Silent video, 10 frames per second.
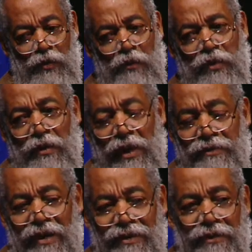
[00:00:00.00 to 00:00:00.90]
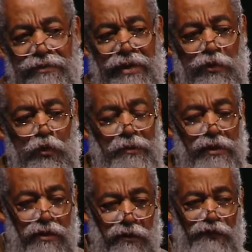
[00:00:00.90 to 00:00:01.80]
It would be
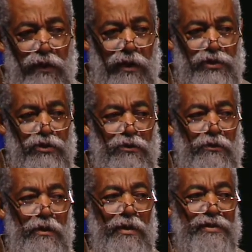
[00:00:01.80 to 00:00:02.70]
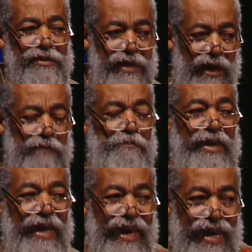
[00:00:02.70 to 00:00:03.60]
good for us to start
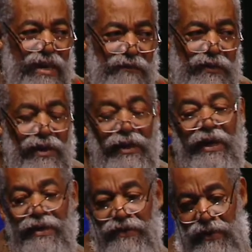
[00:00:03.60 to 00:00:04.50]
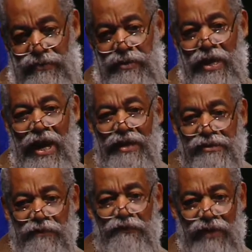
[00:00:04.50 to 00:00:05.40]
behaving like that,
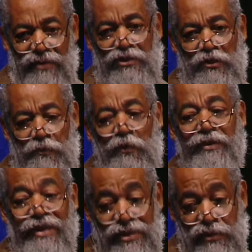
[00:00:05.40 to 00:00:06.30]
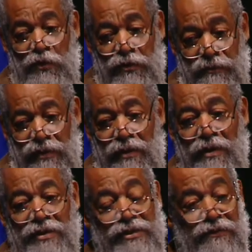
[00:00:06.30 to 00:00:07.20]
as if that support is going to be
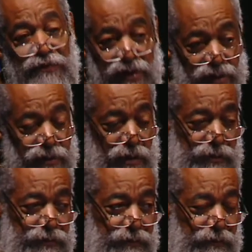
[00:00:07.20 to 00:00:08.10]
severely cut.